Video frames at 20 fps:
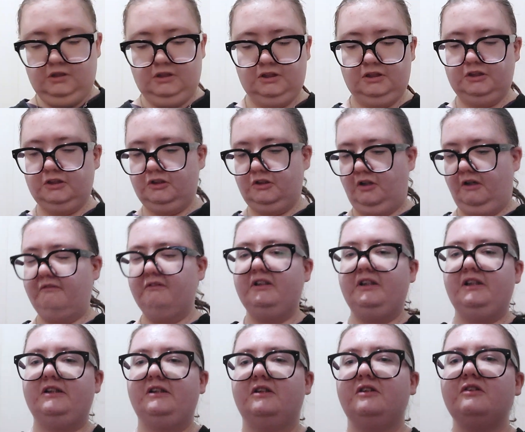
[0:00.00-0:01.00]
start with
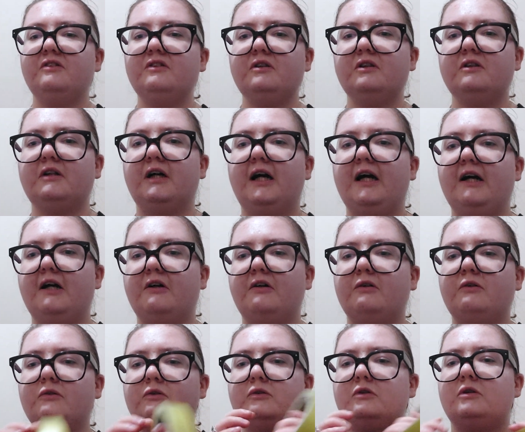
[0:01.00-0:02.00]
these. I don't know
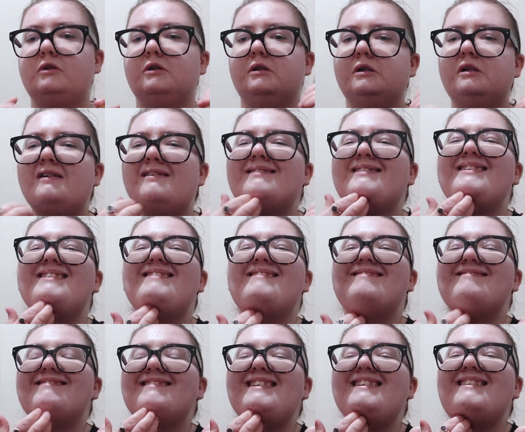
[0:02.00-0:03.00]
how,
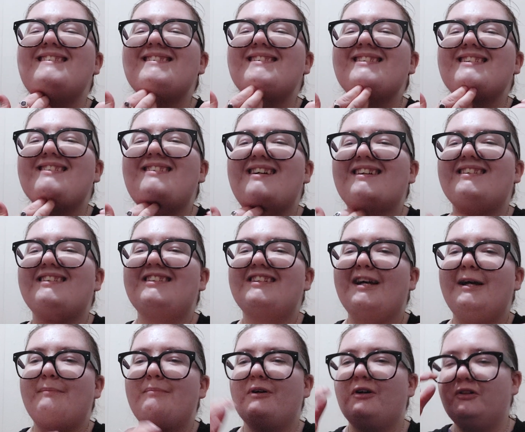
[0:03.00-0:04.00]
if I
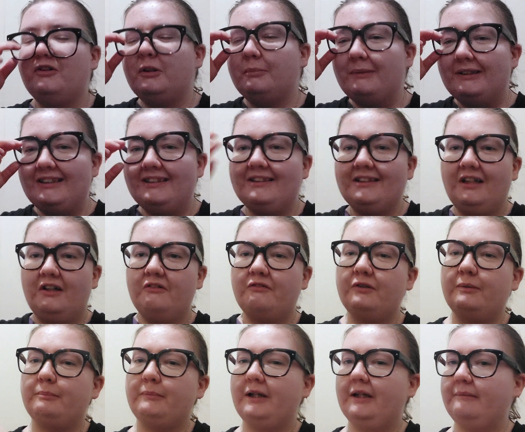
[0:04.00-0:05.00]
tape it onto myself,
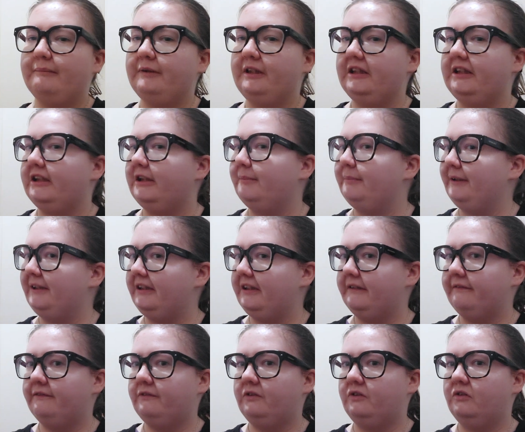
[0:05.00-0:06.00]
it might make it a bit
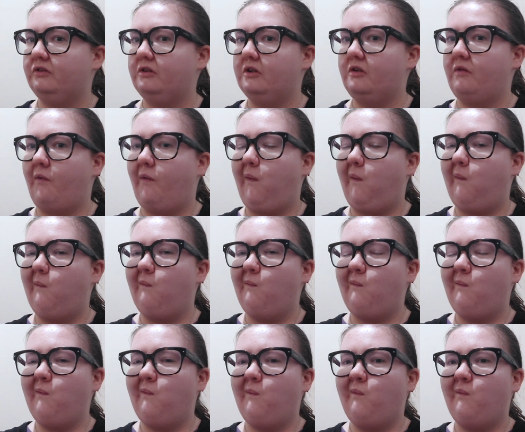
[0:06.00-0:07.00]
difficult though.
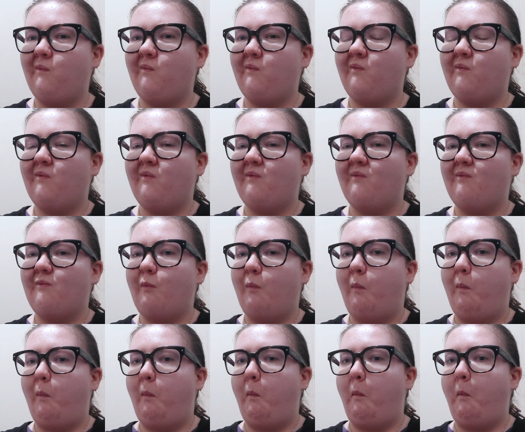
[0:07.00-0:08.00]

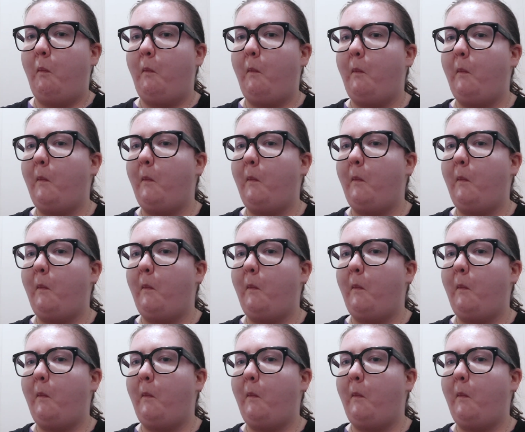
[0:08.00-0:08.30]
I'm